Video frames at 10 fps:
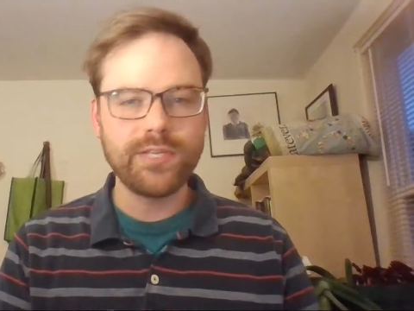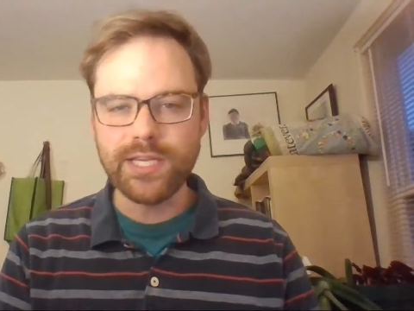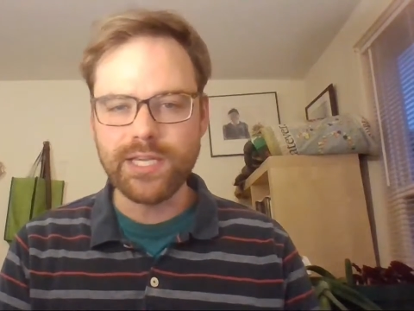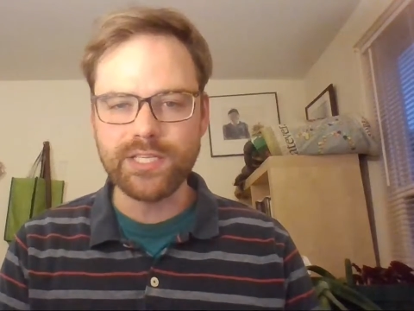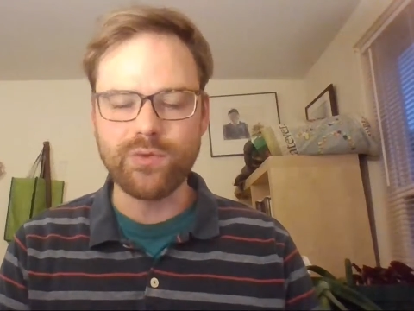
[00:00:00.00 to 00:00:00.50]

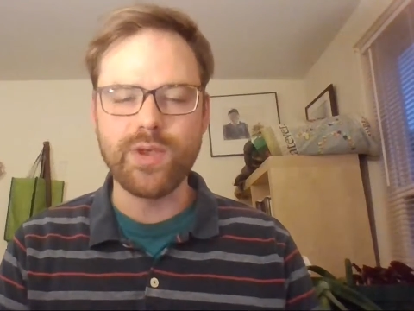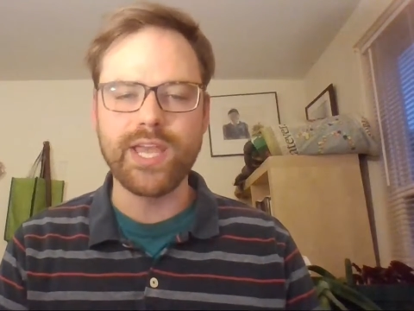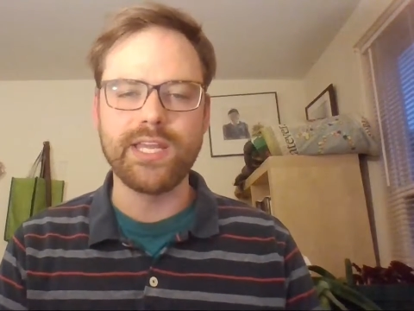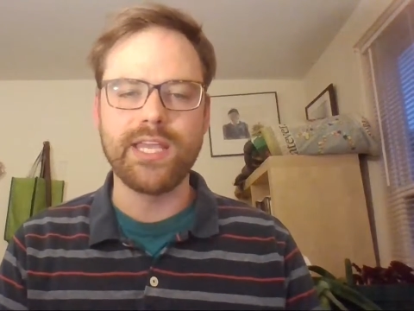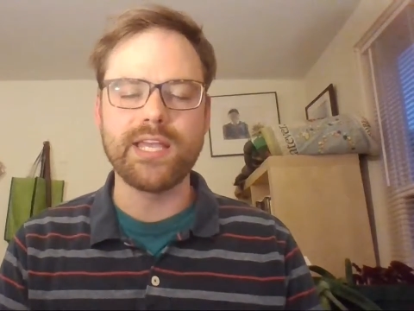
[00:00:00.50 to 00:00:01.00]
easy
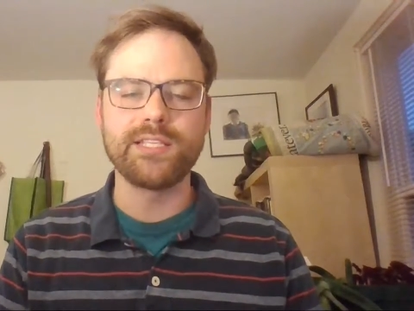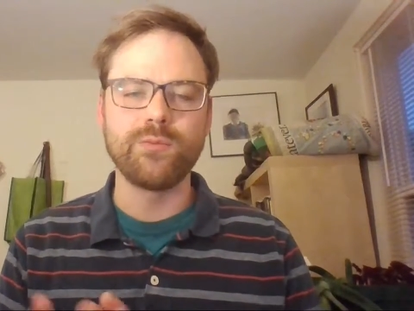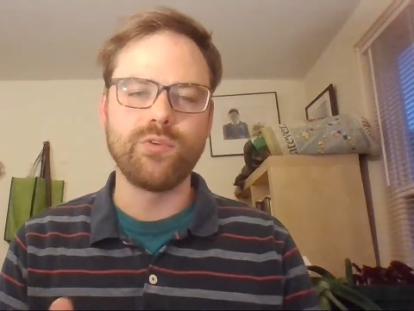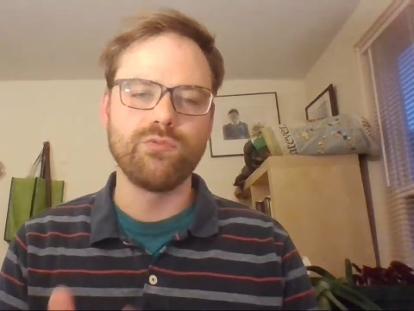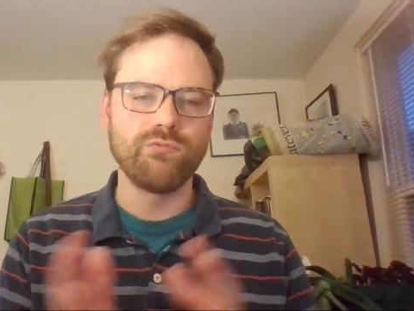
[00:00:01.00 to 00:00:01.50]
way to get
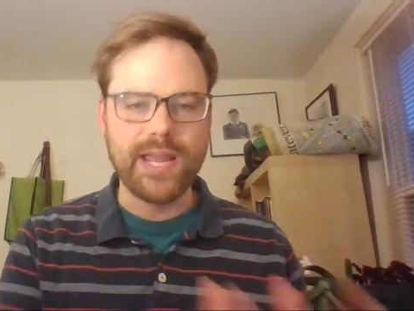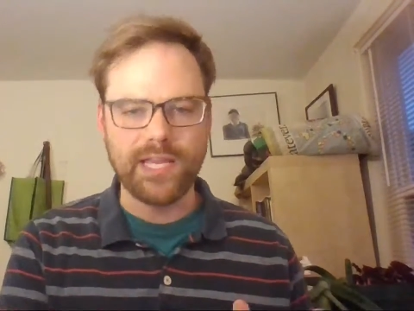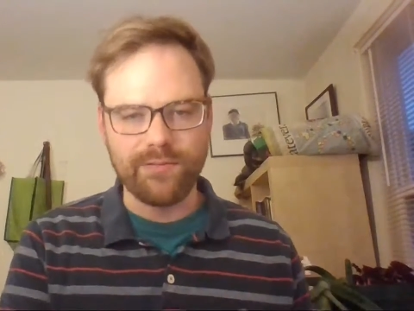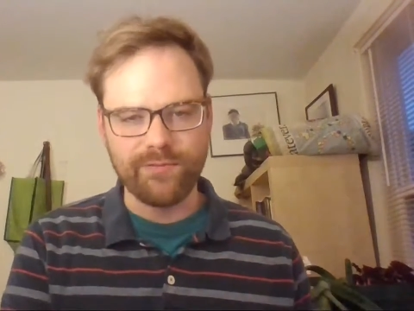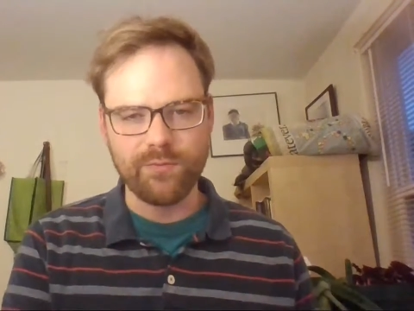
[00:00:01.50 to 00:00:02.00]
someone
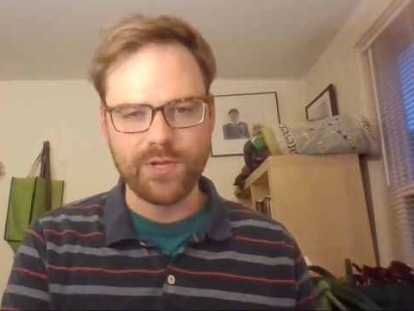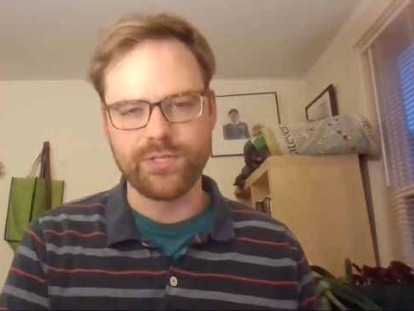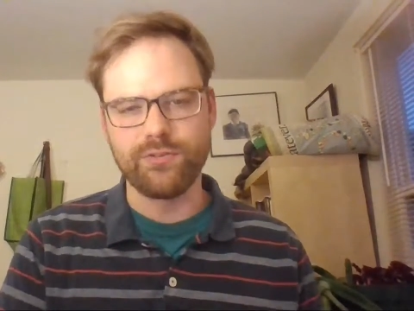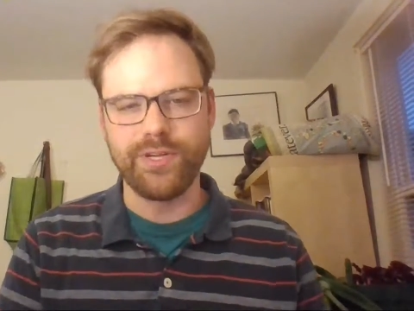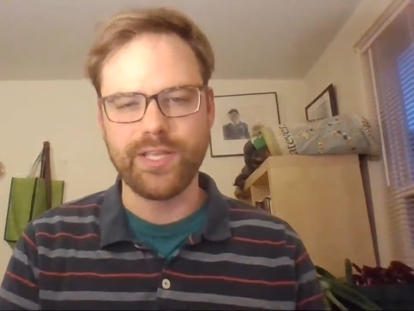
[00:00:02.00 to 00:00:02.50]
ready for
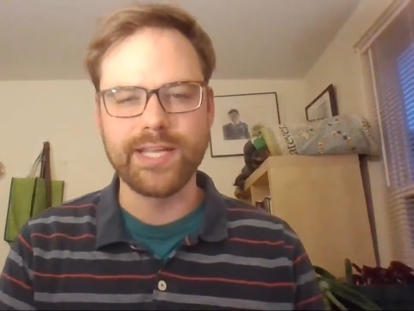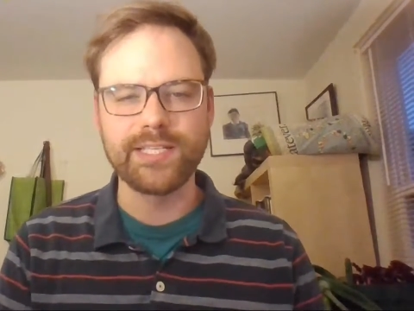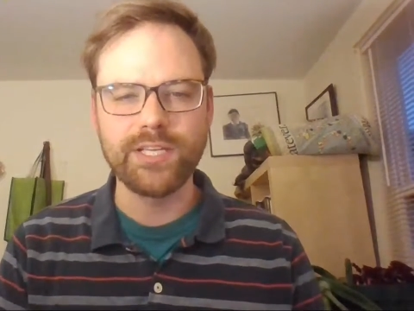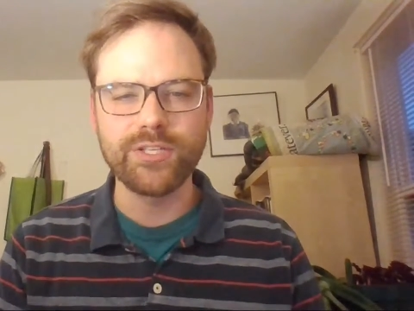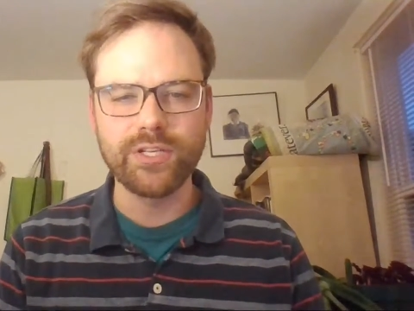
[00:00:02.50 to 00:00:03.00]
muscle
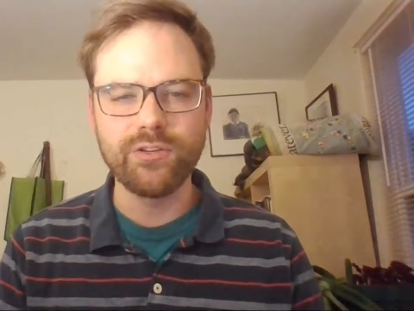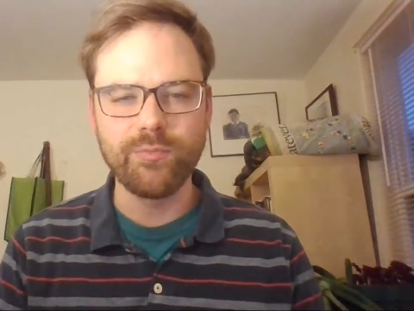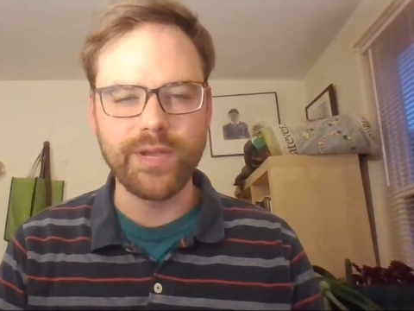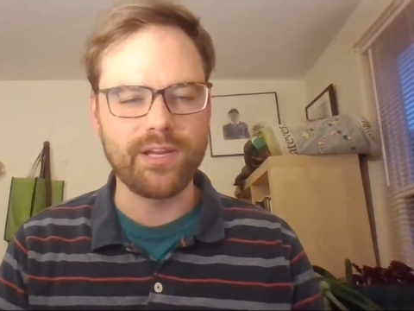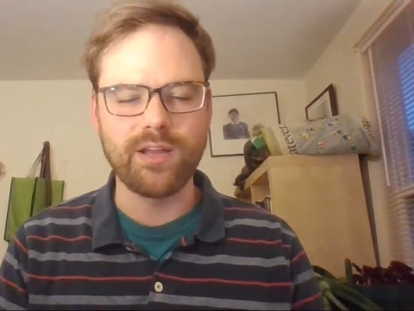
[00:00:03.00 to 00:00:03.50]
relaxation who
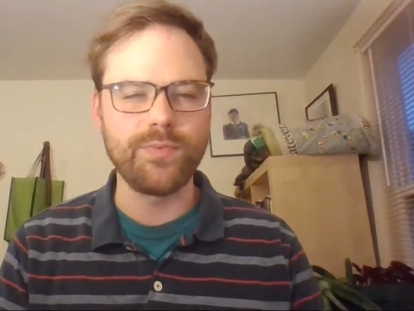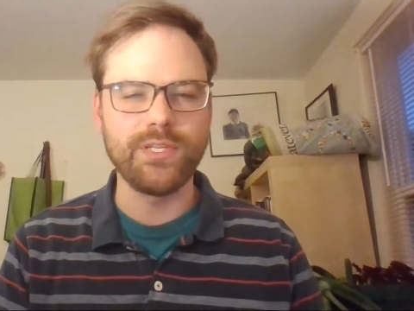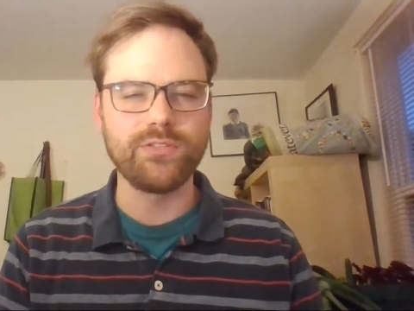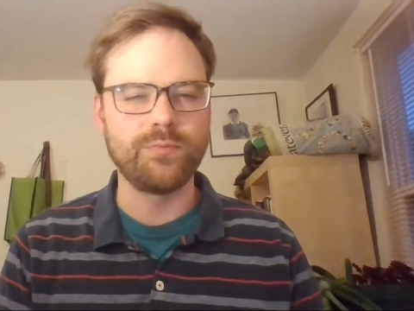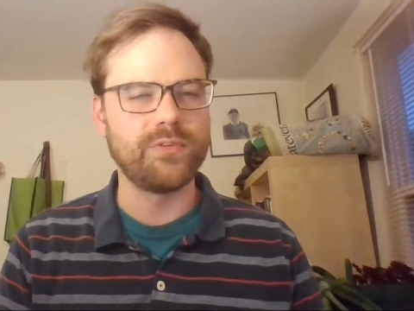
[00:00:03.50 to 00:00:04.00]
might not
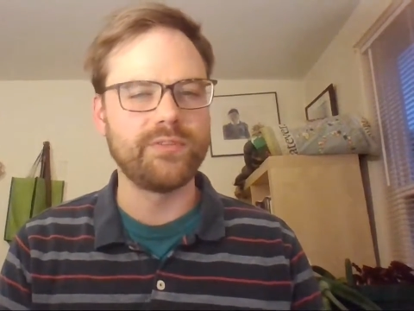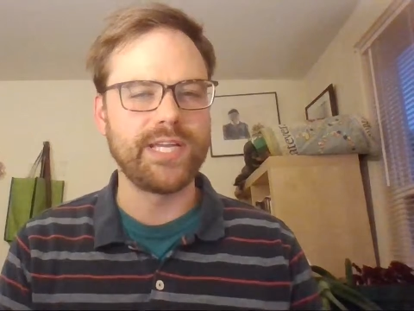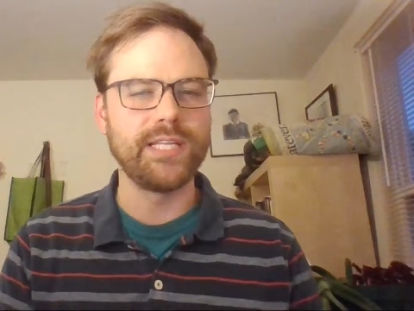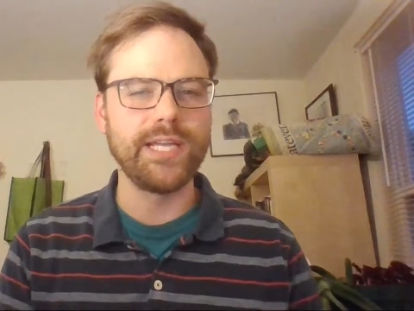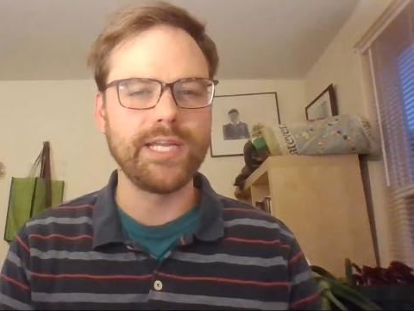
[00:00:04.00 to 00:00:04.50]
be super
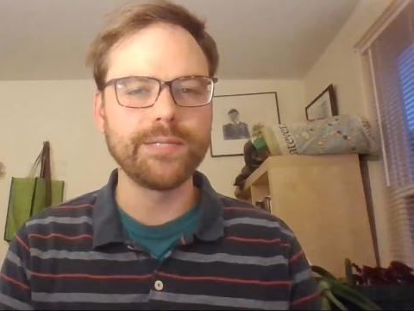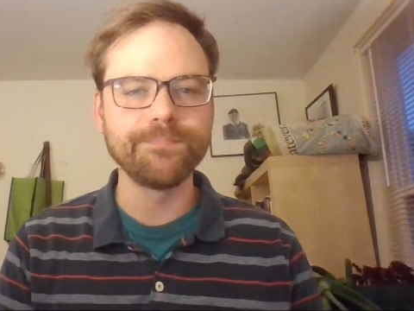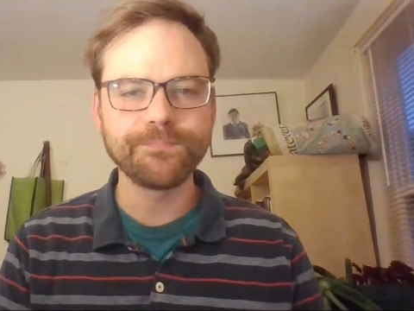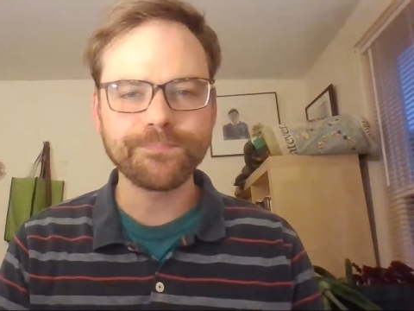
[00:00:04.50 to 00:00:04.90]
regulated.